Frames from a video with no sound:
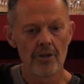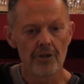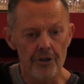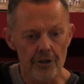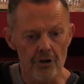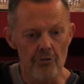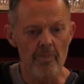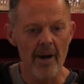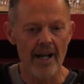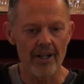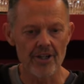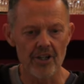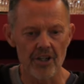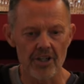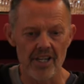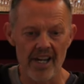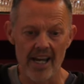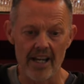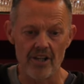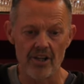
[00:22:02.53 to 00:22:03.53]
Too much
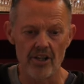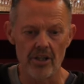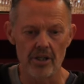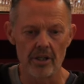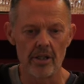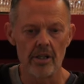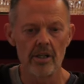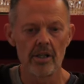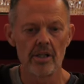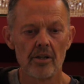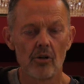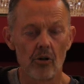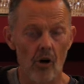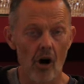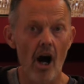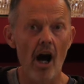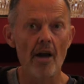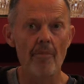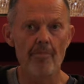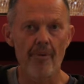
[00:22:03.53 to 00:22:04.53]
attention or
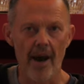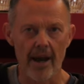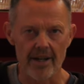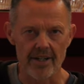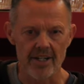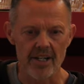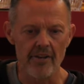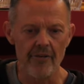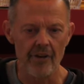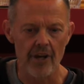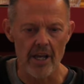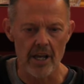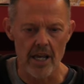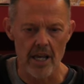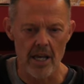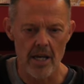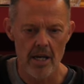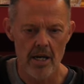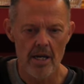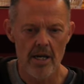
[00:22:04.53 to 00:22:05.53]

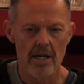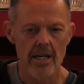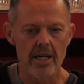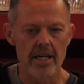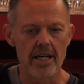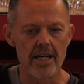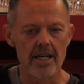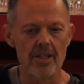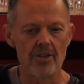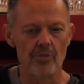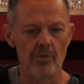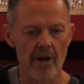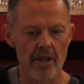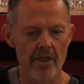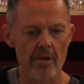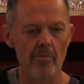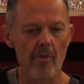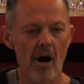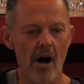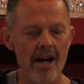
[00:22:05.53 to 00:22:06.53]
hyperactivity is when
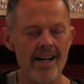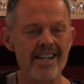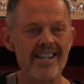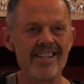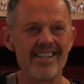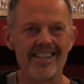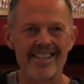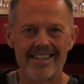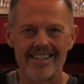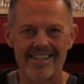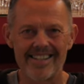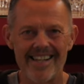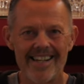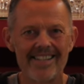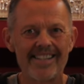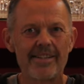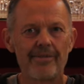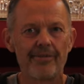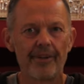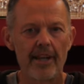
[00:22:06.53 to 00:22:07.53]
the mind is
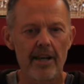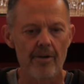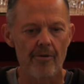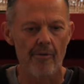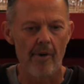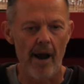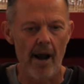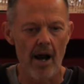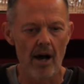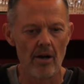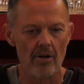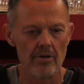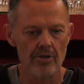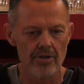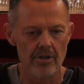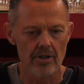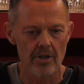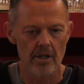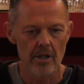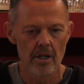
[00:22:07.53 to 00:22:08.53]
excessively
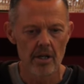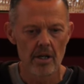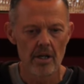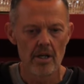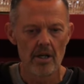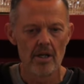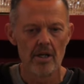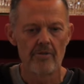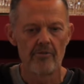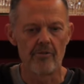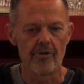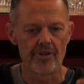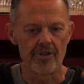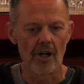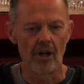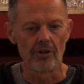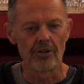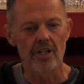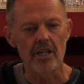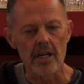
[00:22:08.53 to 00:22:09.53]
aroused,
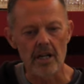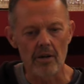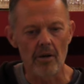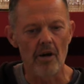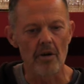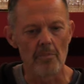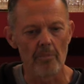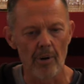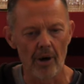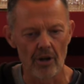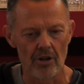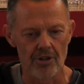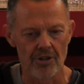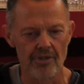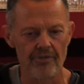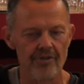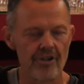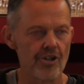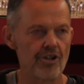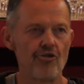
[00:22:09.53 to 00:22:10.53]
resulting in
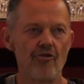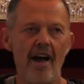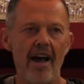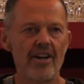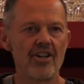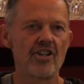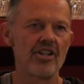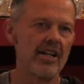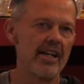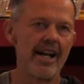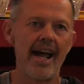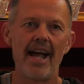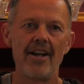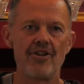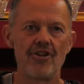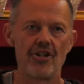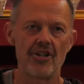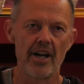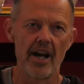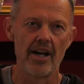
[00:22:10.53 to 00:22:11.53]
compulsive distraction and
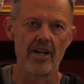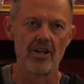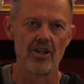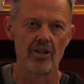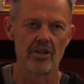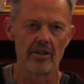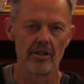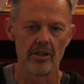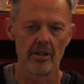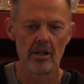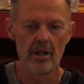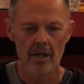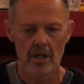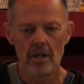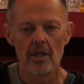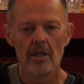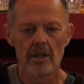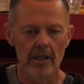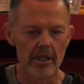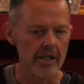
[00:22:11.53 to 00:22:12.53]
agitation.
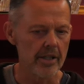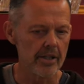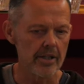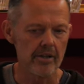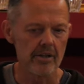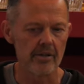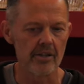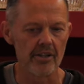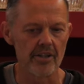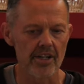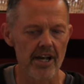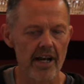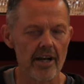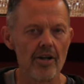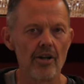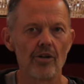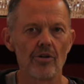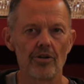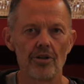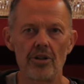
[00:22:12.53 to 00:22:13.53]
In the
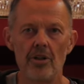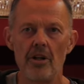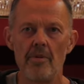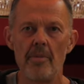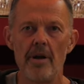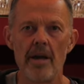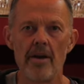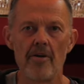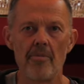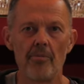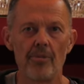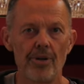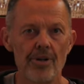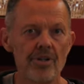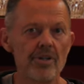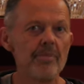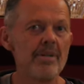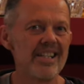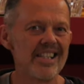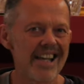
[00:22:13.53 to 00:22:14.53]
technical term here in
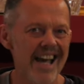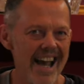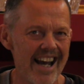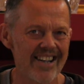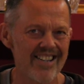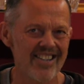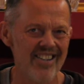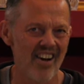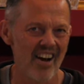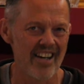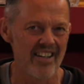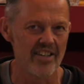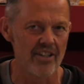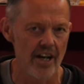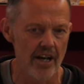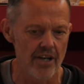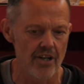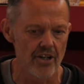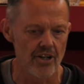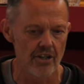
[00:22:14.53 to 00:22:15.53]
Buddhism is
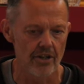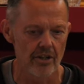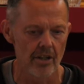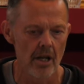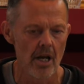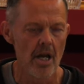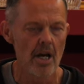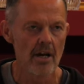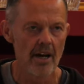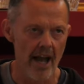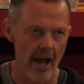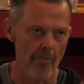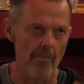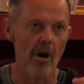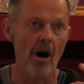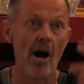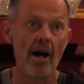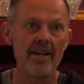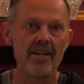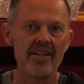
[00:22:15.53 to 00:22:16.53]
excitation. Our
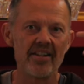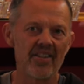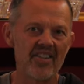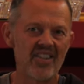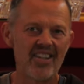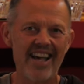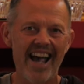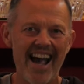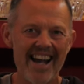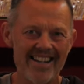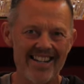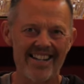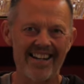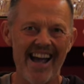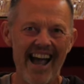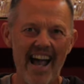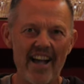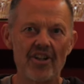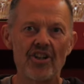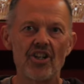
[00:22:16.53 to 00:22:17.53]
mind is scattered,
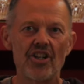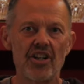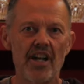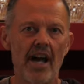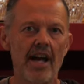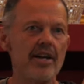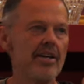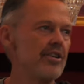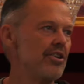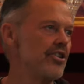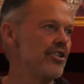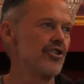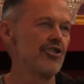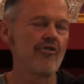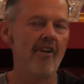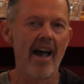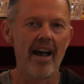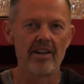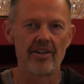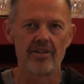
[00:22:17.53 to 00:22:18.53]
agitated,
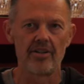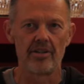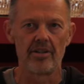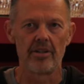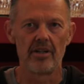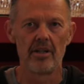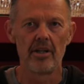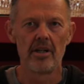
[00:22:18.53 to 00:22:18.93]
distracted.